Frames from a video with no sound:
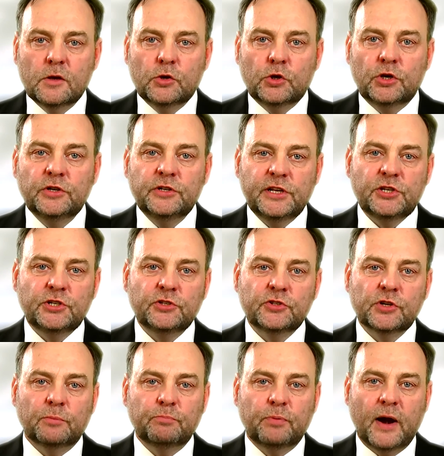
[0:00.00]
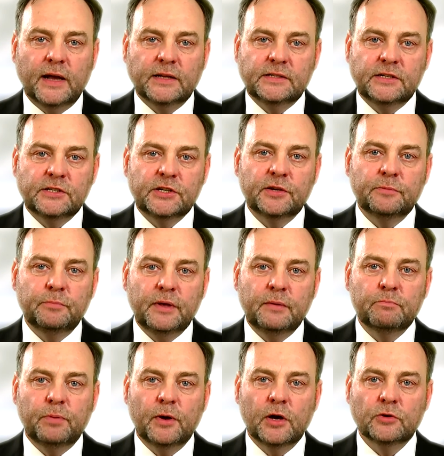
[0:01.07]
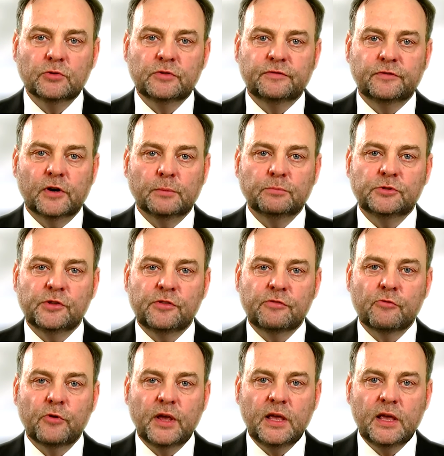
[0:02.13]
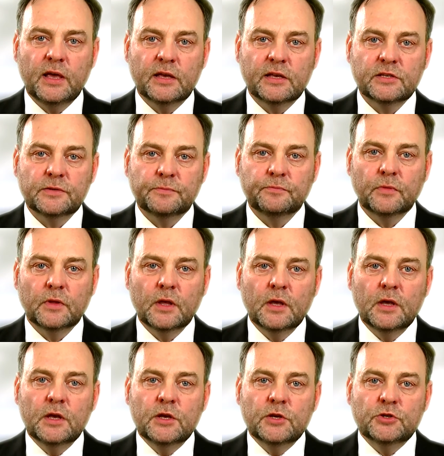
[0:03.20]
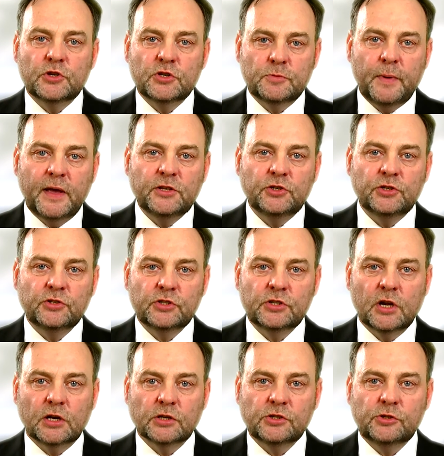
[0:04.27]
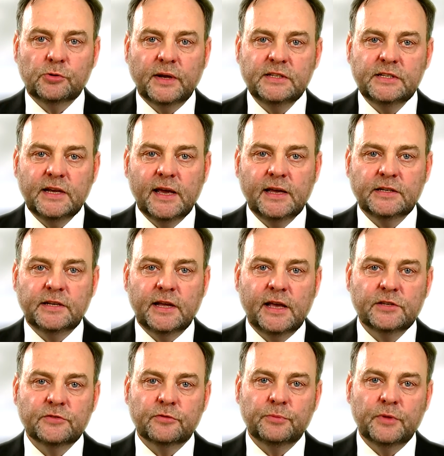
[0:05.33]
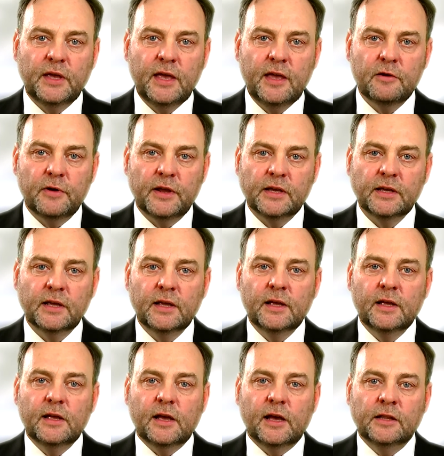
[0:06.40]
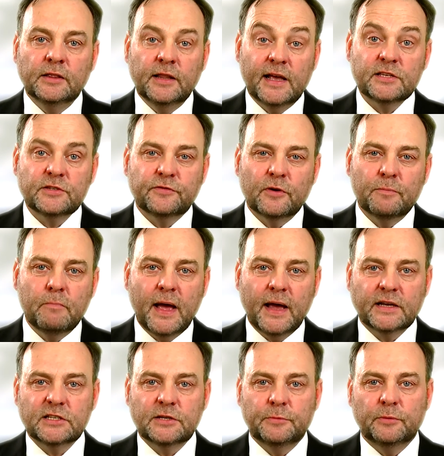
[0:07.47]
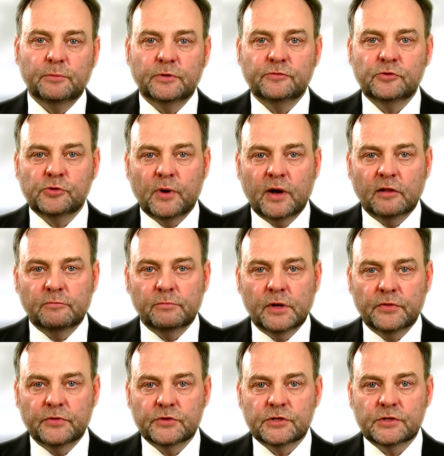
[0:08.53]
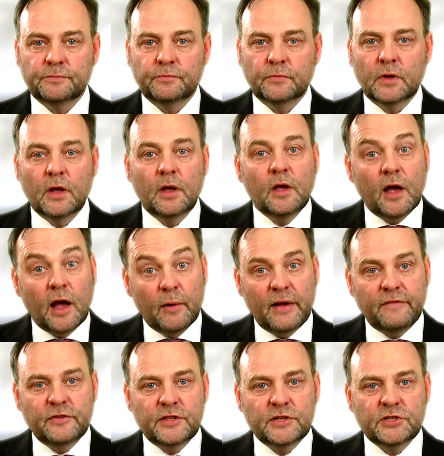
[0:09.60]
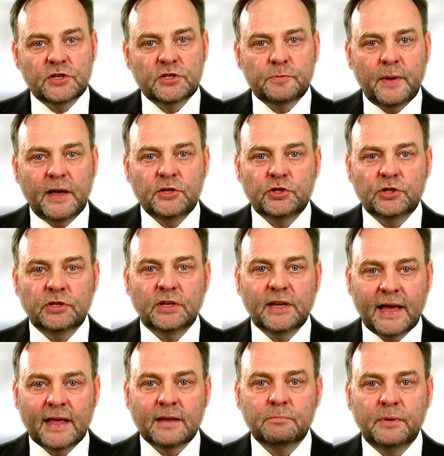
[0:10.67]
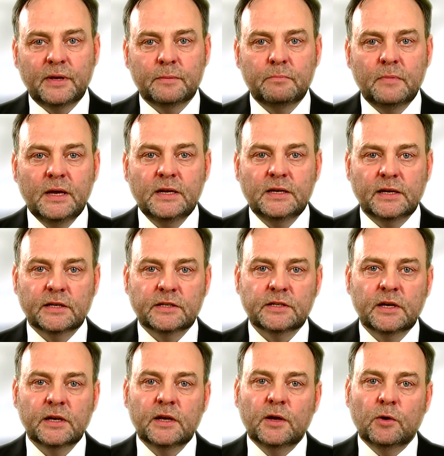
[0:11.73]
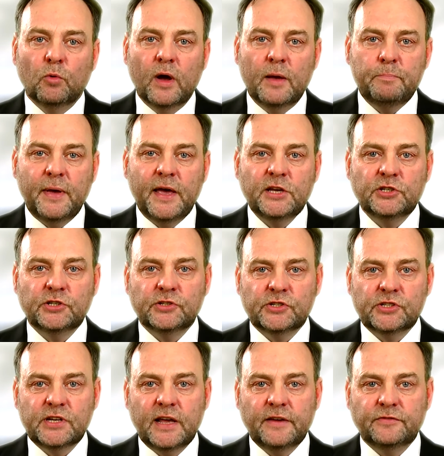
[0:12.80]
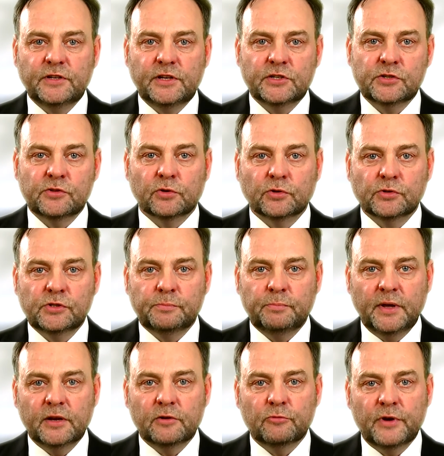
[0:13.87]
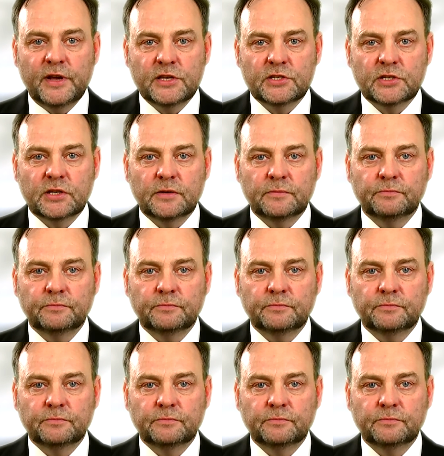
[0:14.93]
Conditions on practice can be imposed for up to 3 years. Suspension starts 28 days from the hearing and lasts for a maximum of 12 months. However, the suspension can be immediate where patient safety is thought to be at risk.